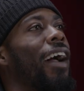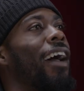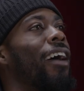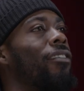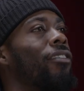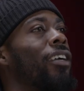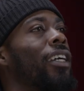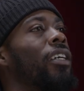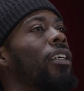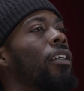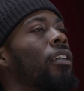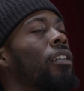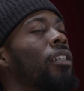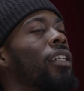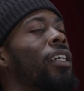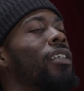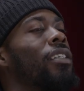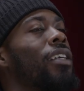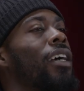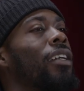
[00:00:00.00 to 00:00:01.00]
I reckon
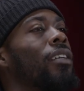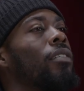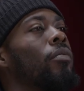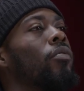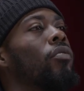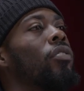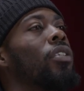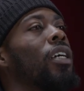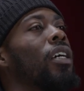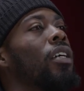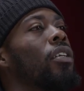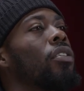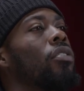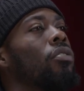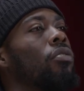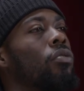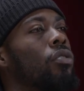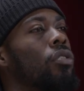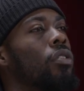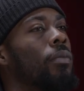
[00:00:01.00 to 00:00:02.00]
there's animals that are
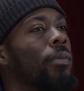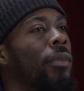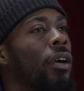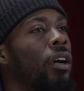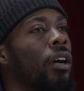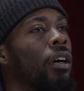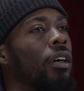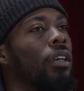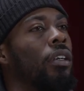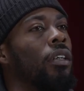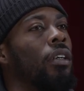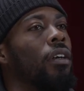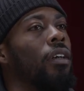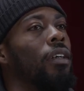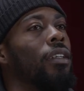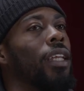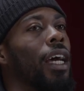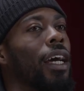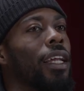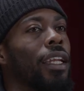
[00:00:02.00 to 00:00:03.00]
so smart
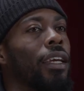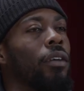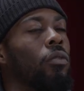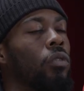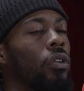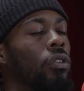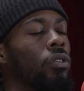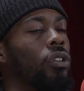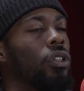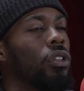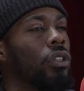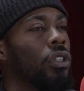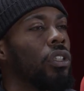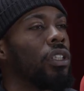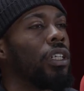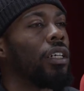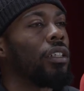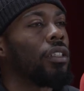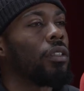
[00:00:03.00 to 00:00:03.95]
that they won't show you how